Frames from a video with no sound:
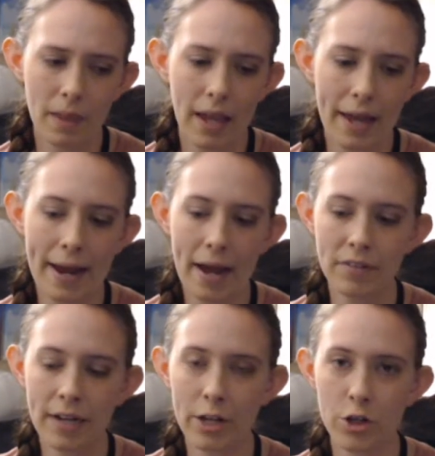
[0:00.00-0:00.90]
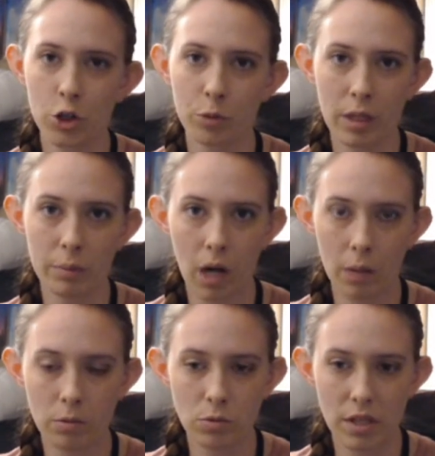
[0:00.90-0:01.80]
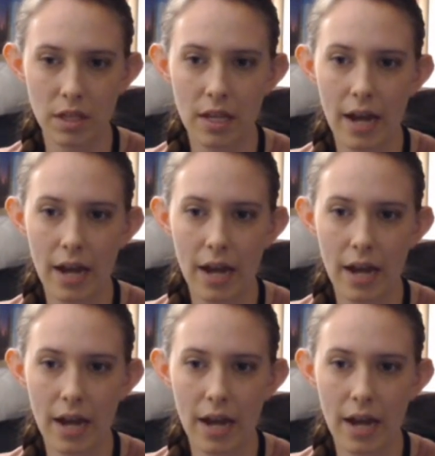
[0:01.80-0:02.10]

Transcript: I haven't had too many problems with it.